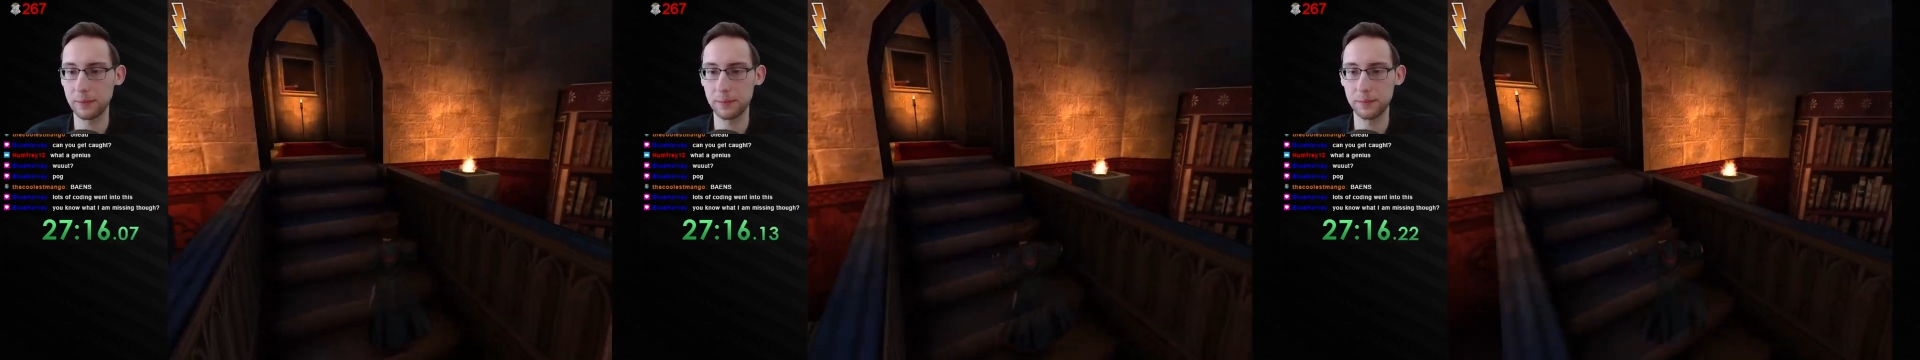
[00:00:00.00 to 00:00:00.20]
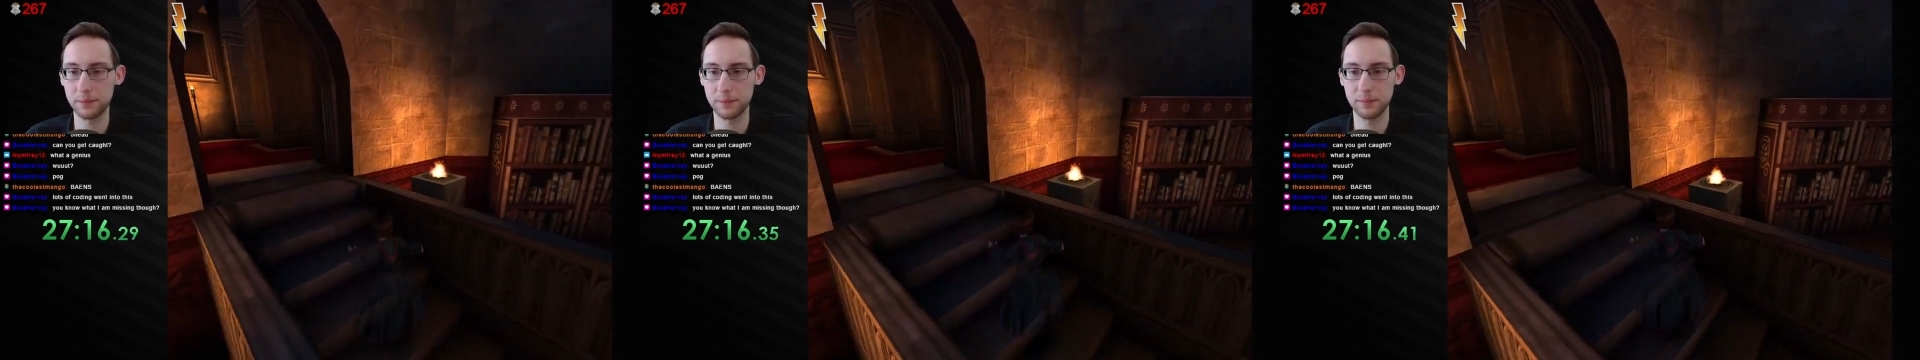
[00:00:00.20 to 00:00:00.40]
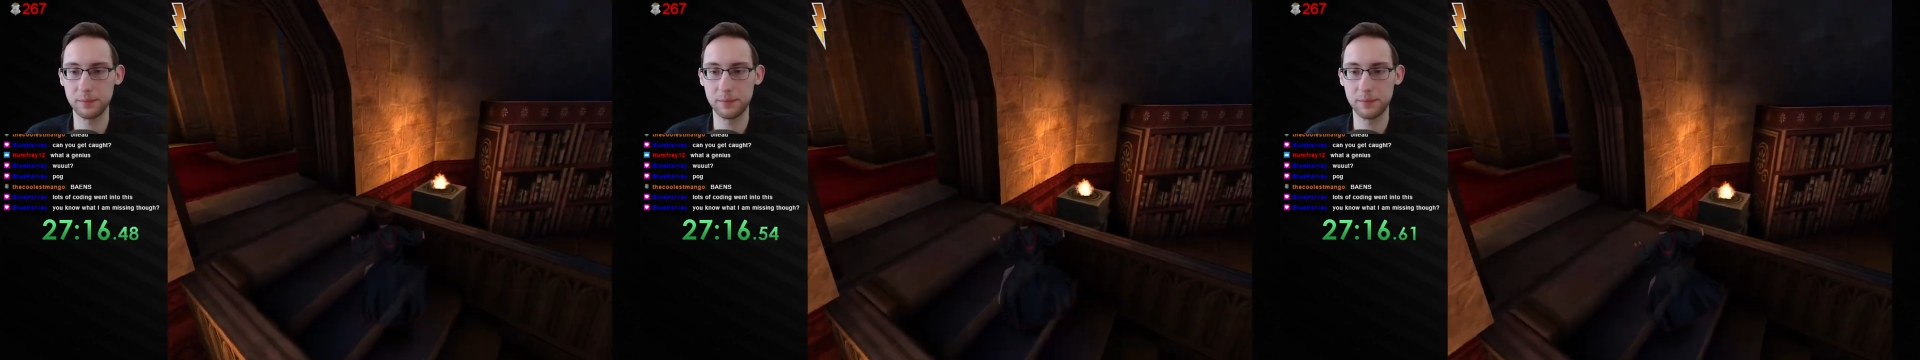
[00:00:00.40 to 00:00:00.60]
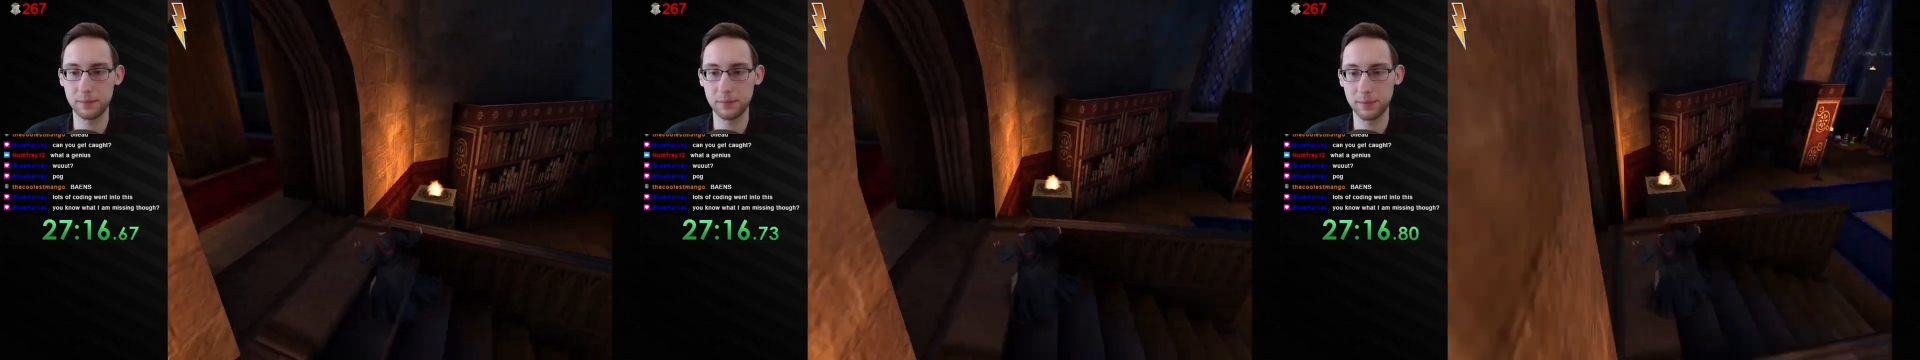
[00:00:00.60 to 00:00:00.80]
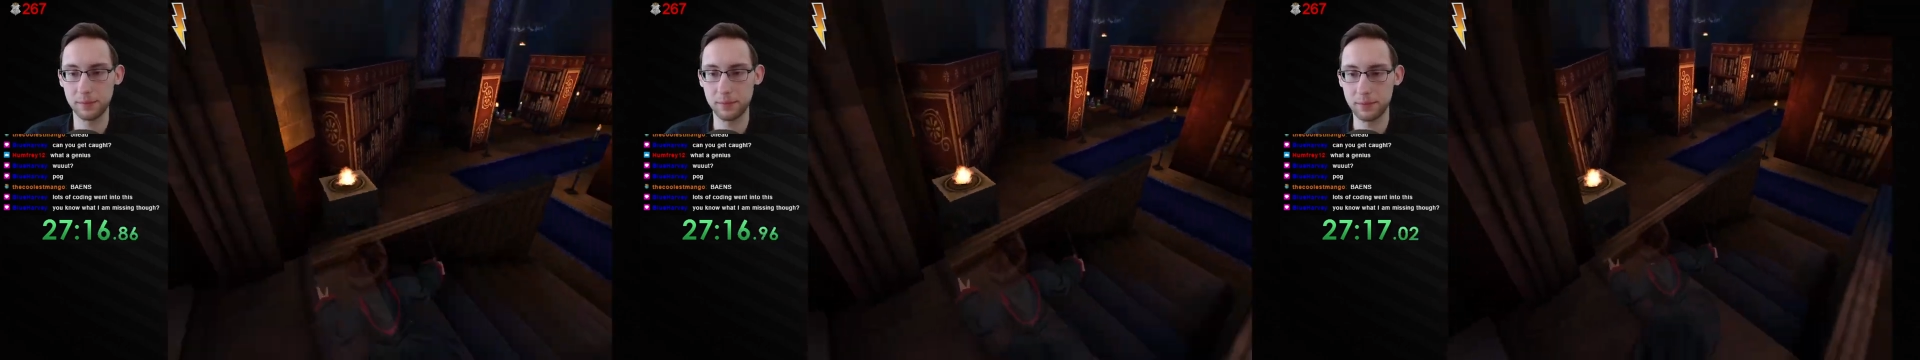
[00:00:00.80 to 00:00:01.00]

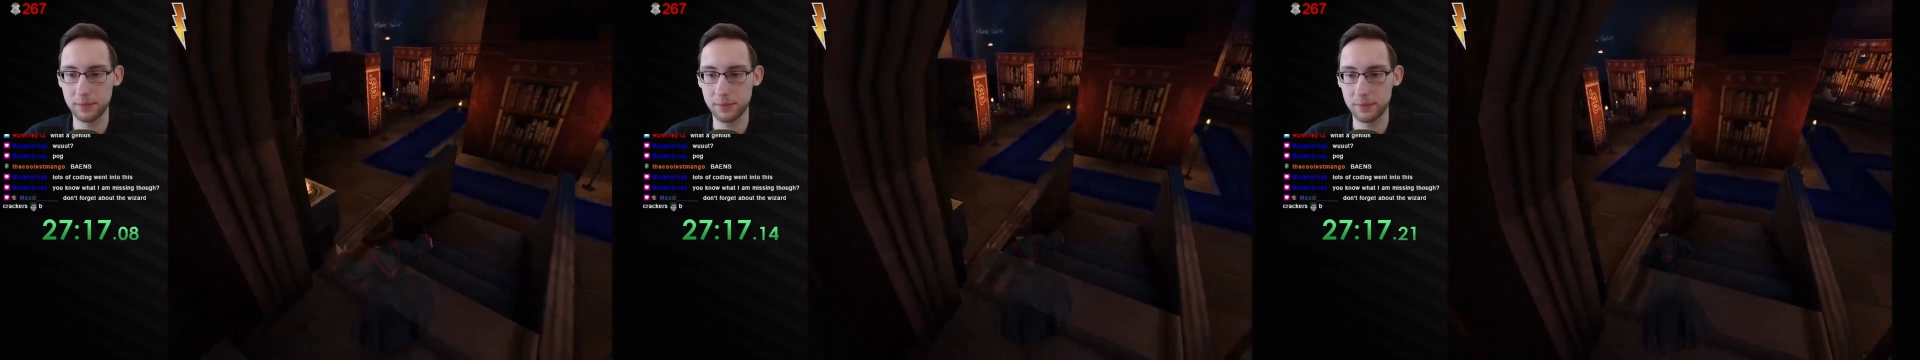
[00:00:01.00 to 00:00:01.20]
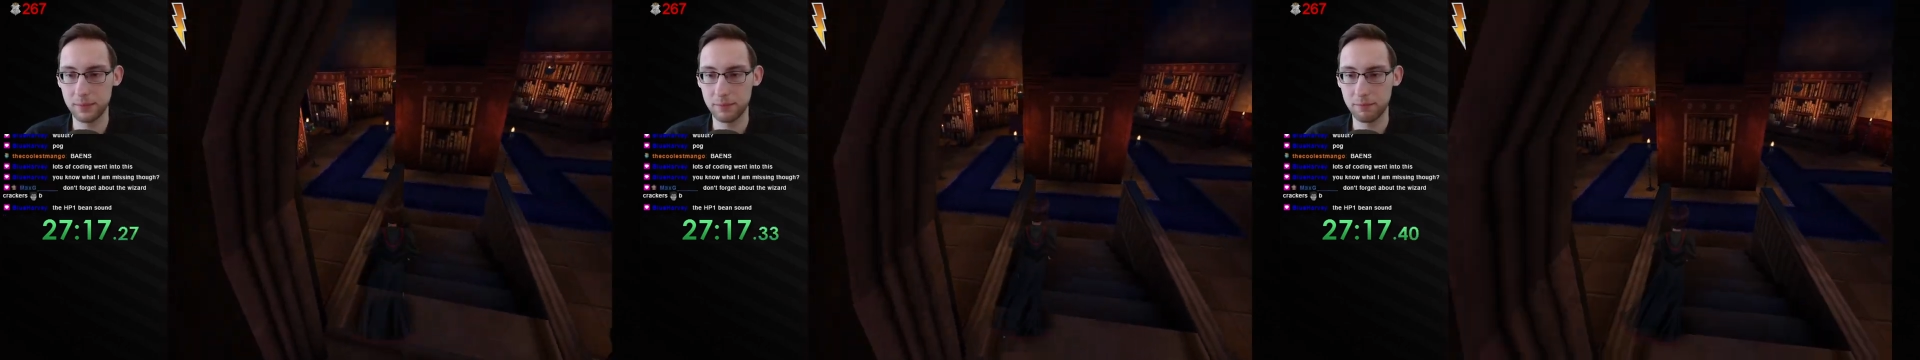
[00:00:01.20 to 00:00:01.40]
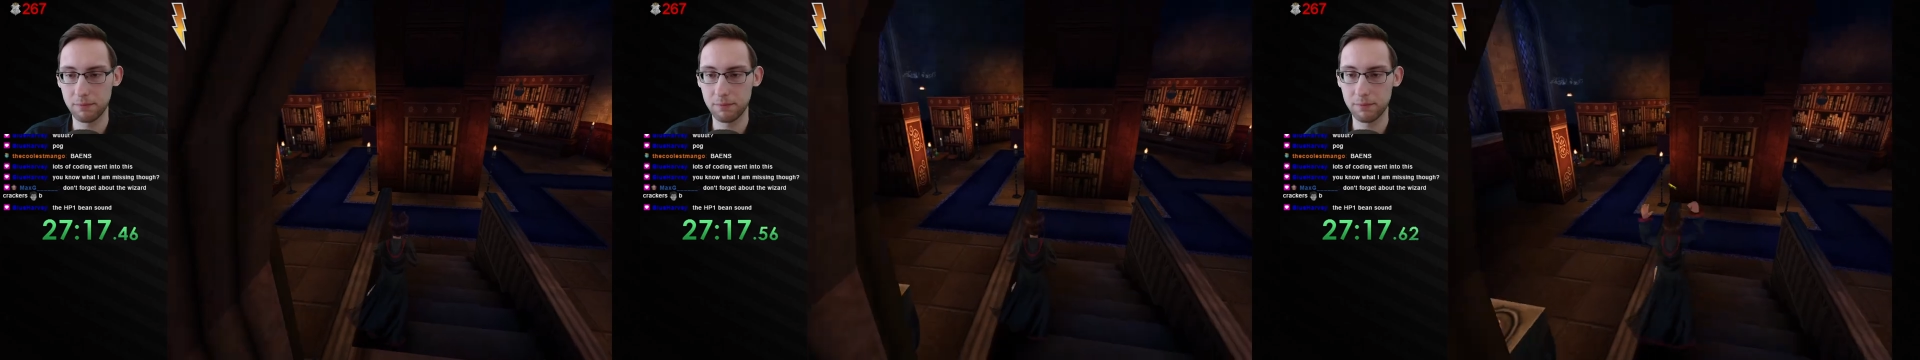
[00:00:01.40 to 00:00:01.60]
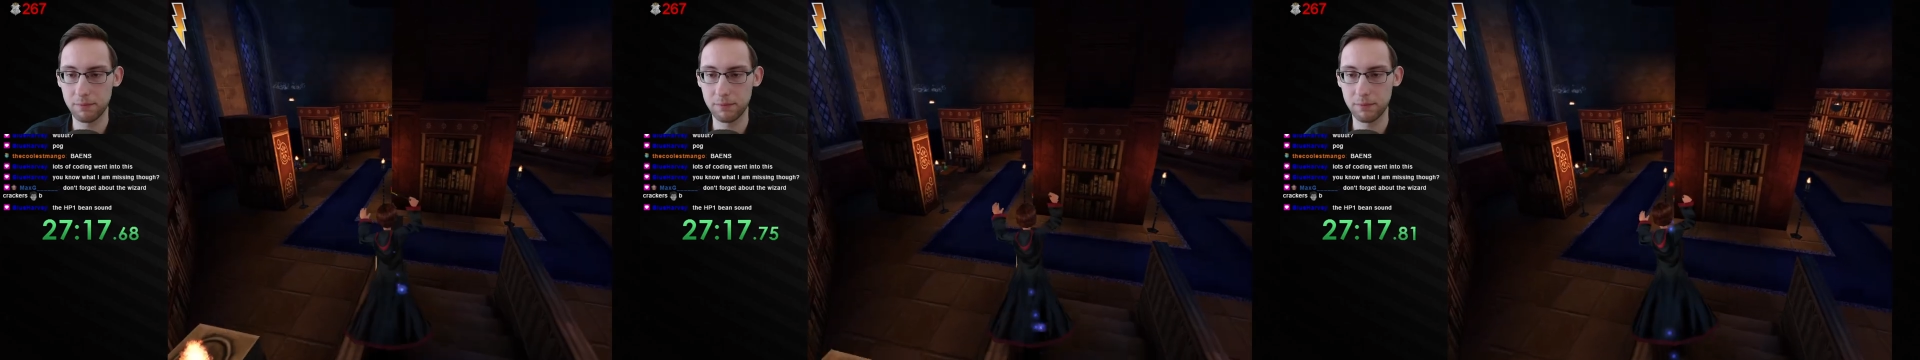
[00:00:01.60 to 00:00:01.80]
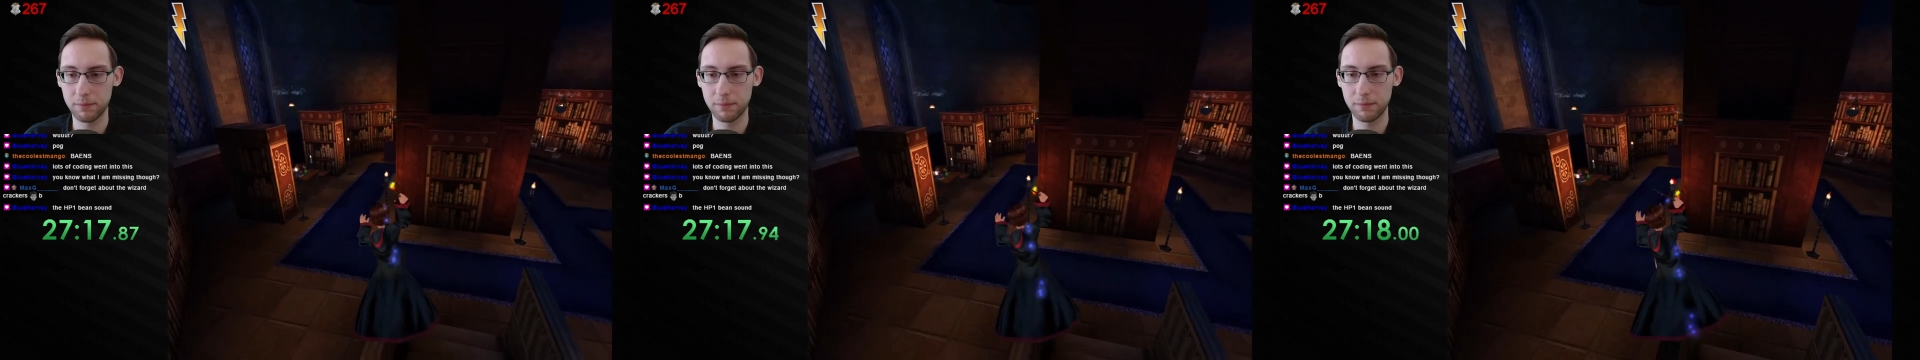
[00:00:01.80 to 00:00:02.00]

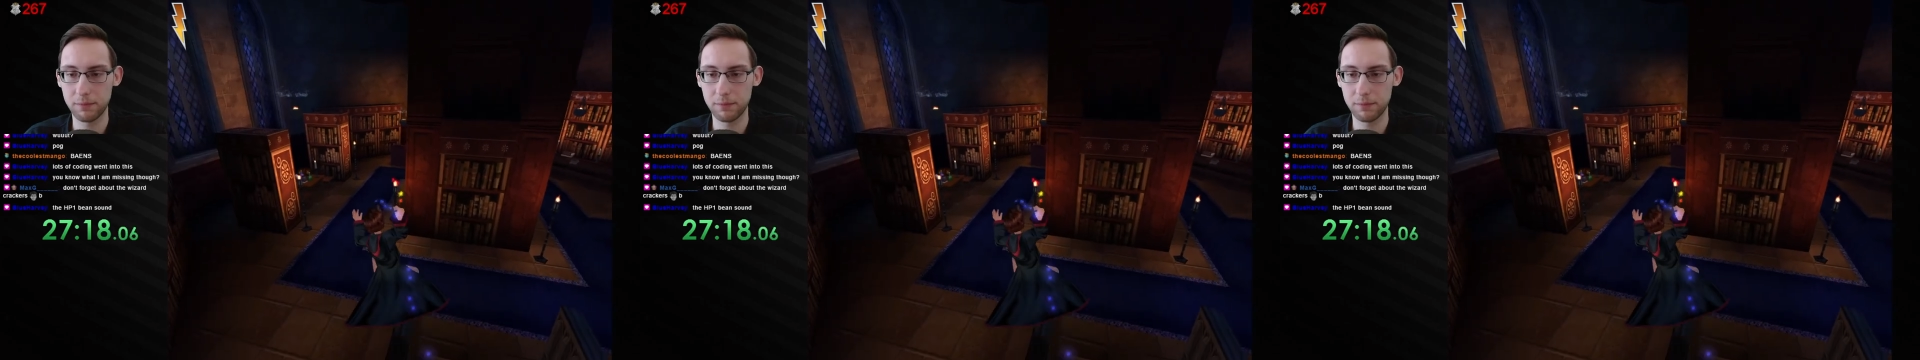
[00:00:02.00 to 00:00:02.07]
[no speech]